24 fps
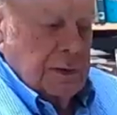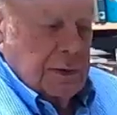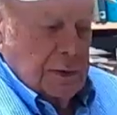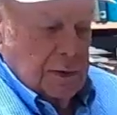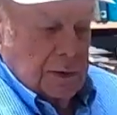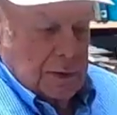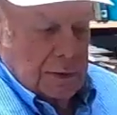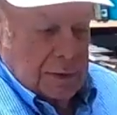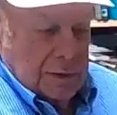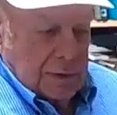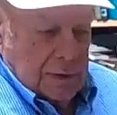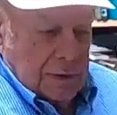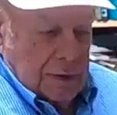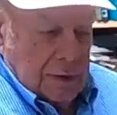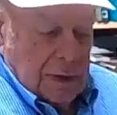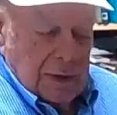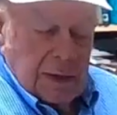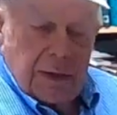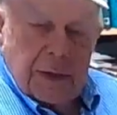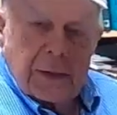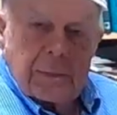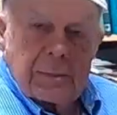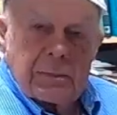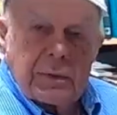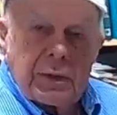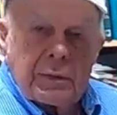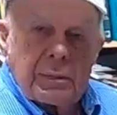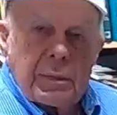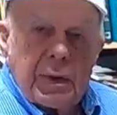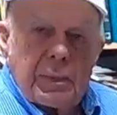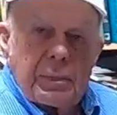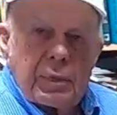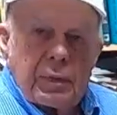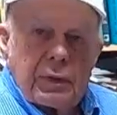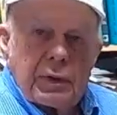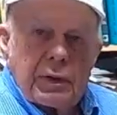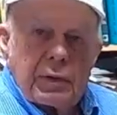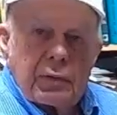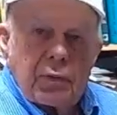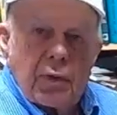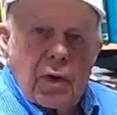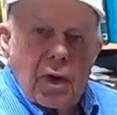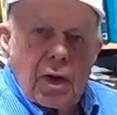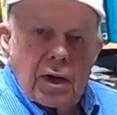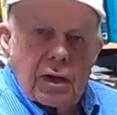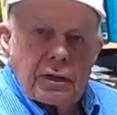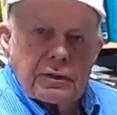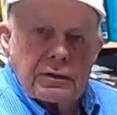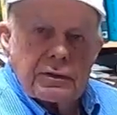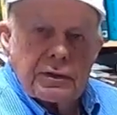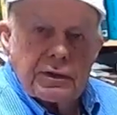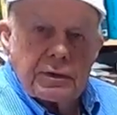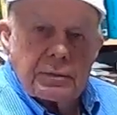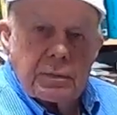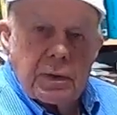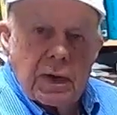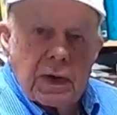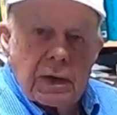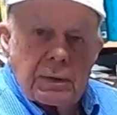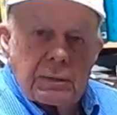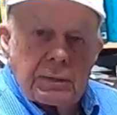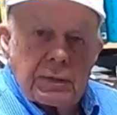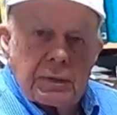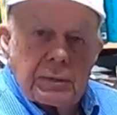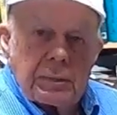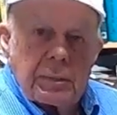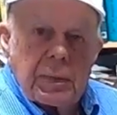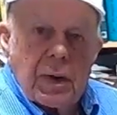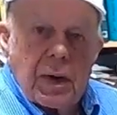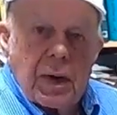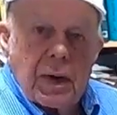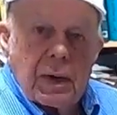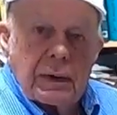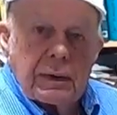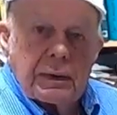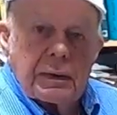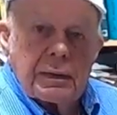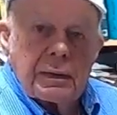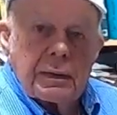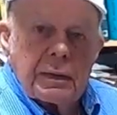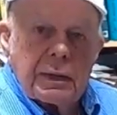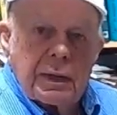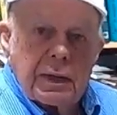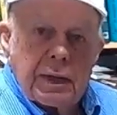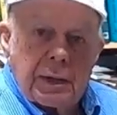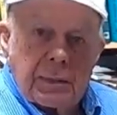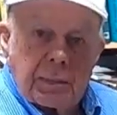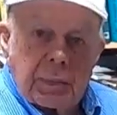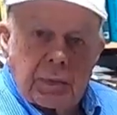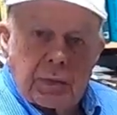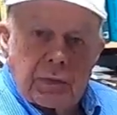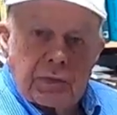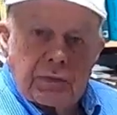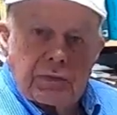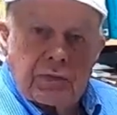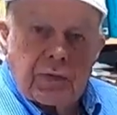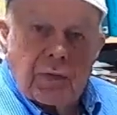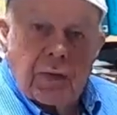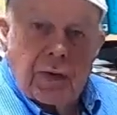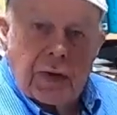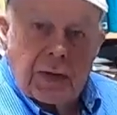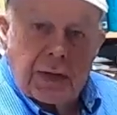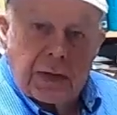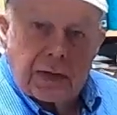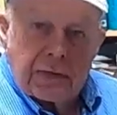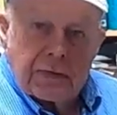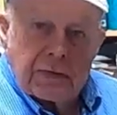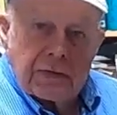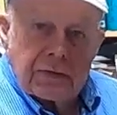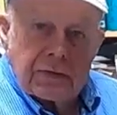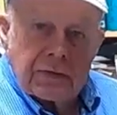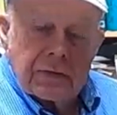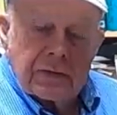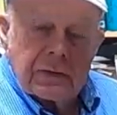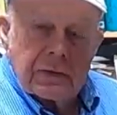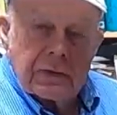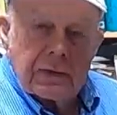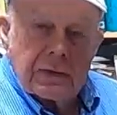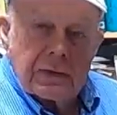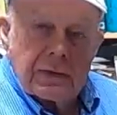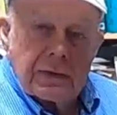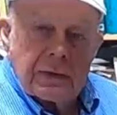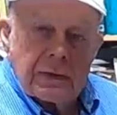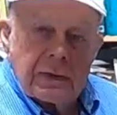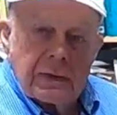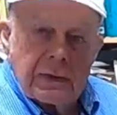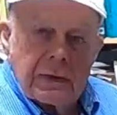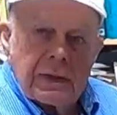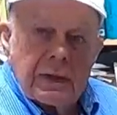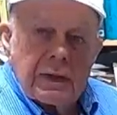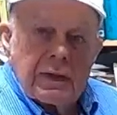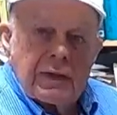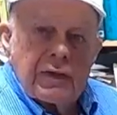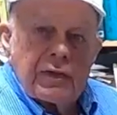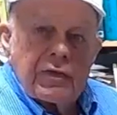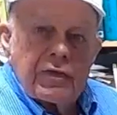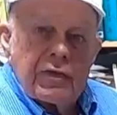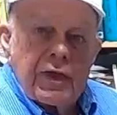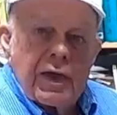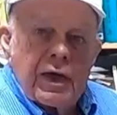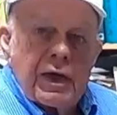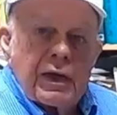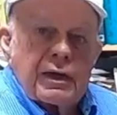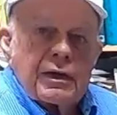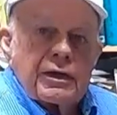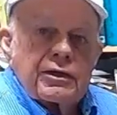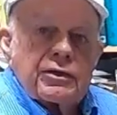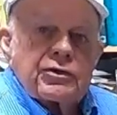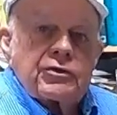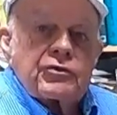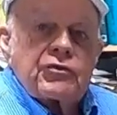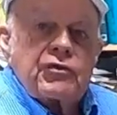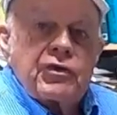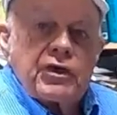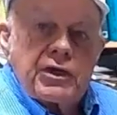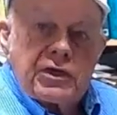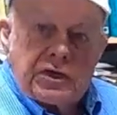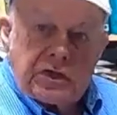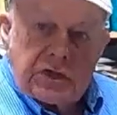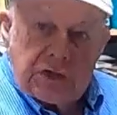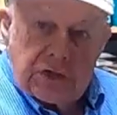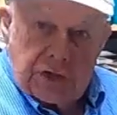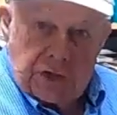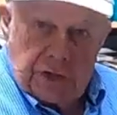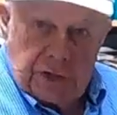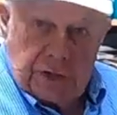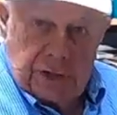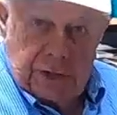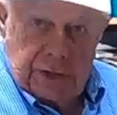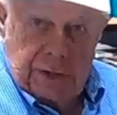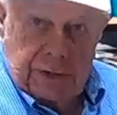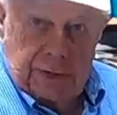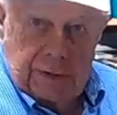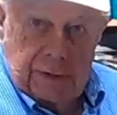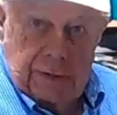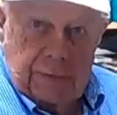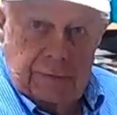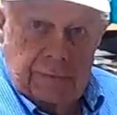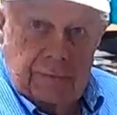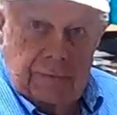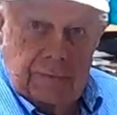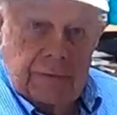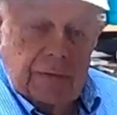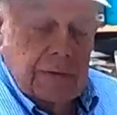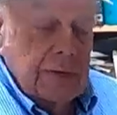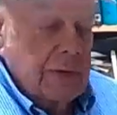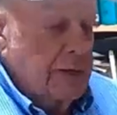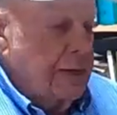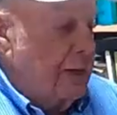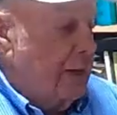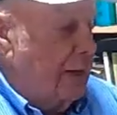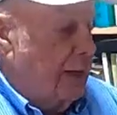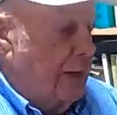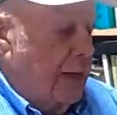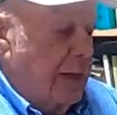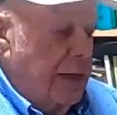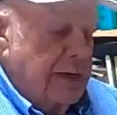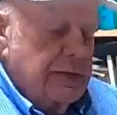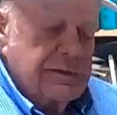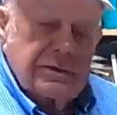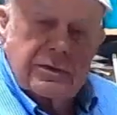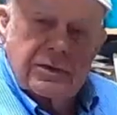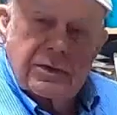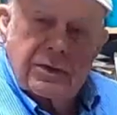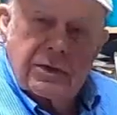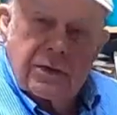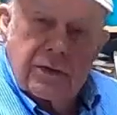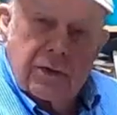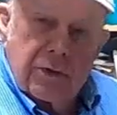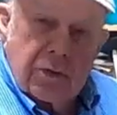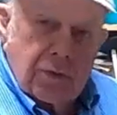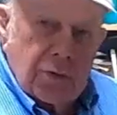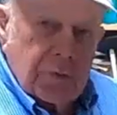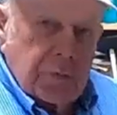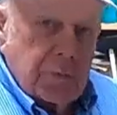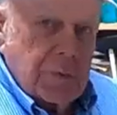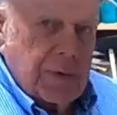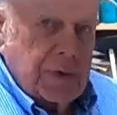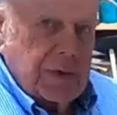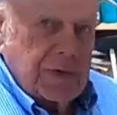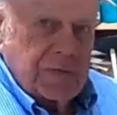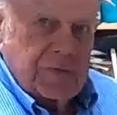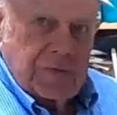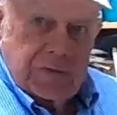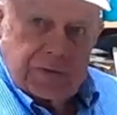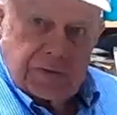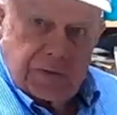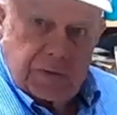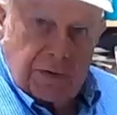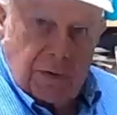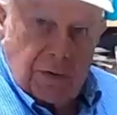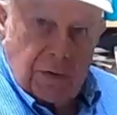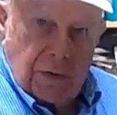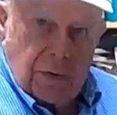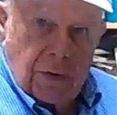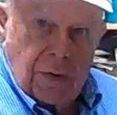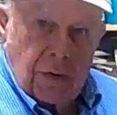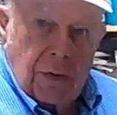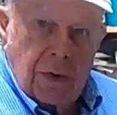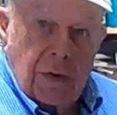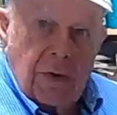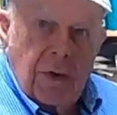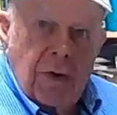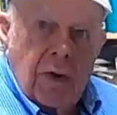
They claim that by putting rocks in the bottom of the pot, it improves drainage. That is fiction. It has no benefits at all.